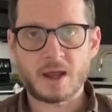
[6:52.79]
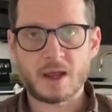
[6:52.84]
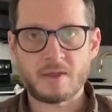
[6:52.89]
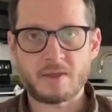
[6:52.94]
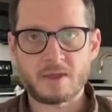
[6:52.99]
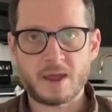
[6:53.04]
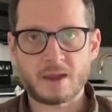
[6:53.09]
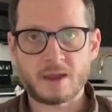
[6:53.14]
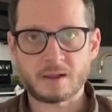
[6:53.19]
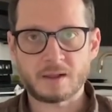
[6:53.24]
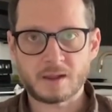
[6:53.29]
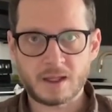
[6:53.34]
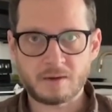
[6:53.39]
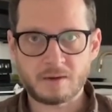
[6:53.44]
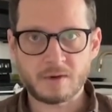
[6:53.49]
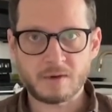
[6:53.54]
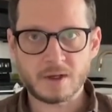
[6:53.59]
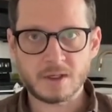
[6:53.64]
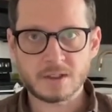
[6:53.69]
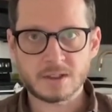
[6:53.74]
and then leave
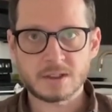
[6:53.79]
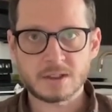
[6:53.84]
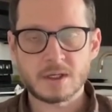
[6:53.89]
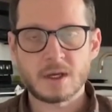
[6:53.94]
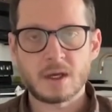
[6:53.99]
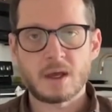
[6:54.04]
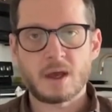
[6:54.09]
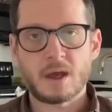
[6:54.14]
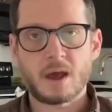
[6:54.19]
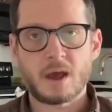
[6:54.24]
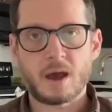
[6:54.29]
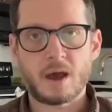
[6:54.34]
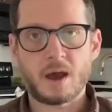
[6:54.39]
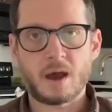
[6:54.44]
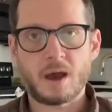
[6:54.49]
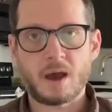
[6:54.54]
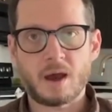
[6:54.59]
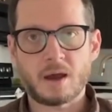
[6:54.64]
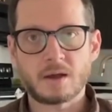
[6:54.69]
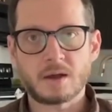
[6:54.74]
us
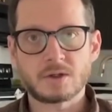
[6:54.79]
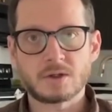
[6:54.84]
uh,